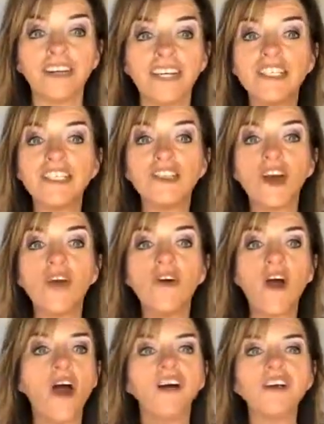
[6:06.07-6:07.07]
It's so
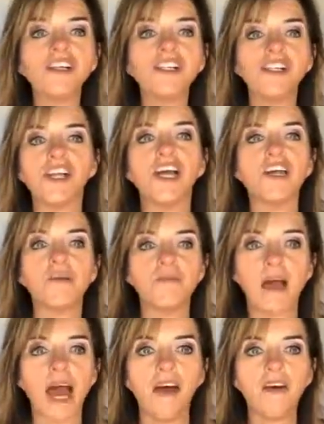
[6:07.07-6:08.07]
hard to shut your
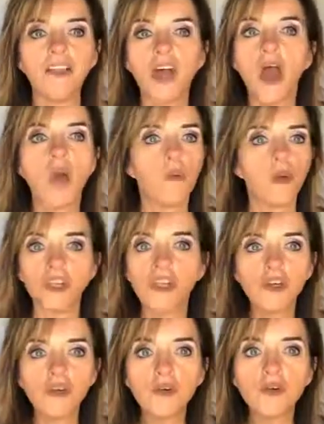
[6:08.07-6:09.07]
mouth when
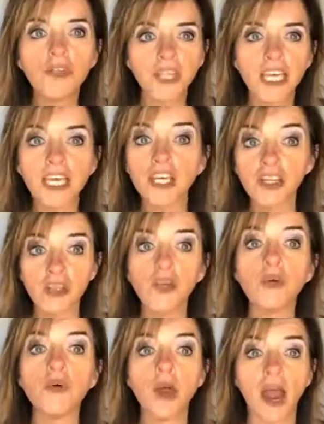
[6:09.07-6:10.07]
you think
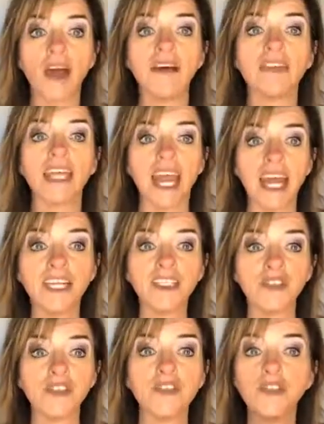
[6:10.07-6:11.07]
you have the
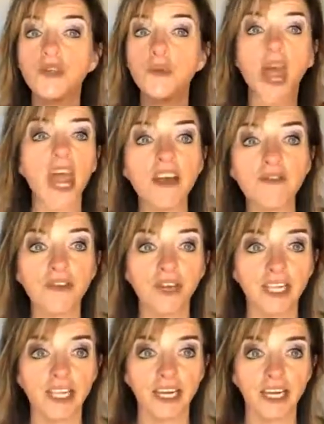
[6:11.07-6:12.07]
answers to
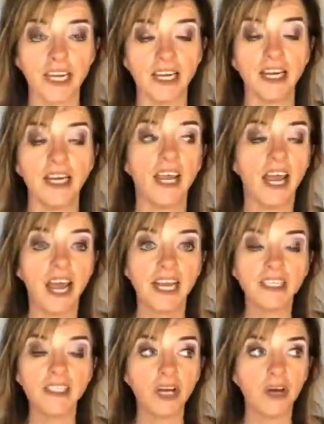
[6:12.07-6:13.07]
everything.
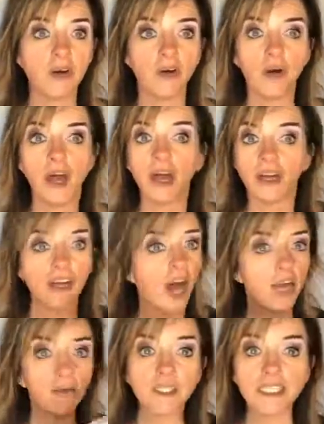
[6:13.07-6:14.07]
And so
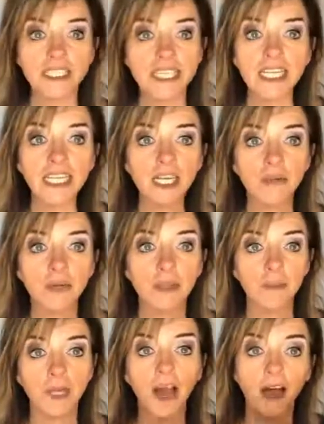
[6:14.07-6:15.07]
God was dealing with
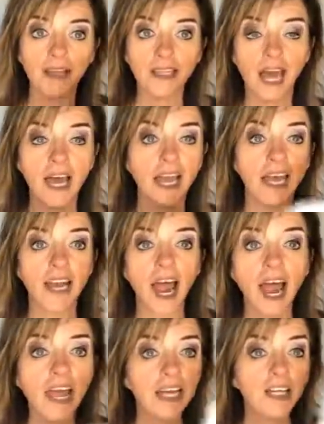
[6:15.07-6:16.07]
me on that, and
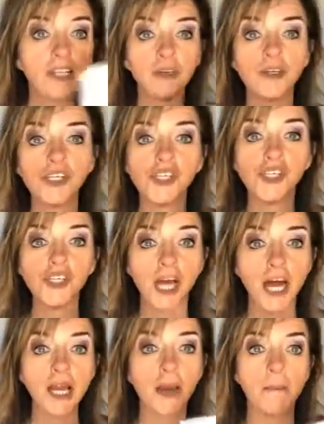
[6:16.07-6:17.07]
I had to learn to
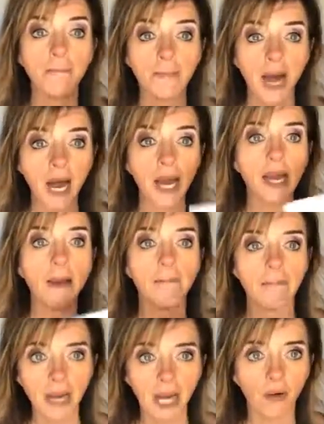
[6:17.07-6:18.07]
shut my
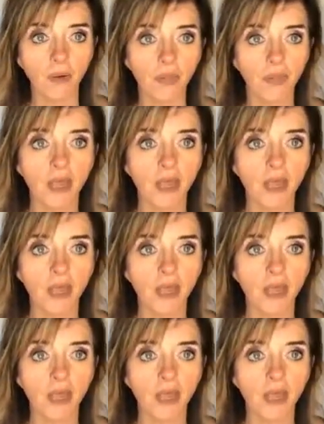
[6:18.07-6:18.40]
mouth.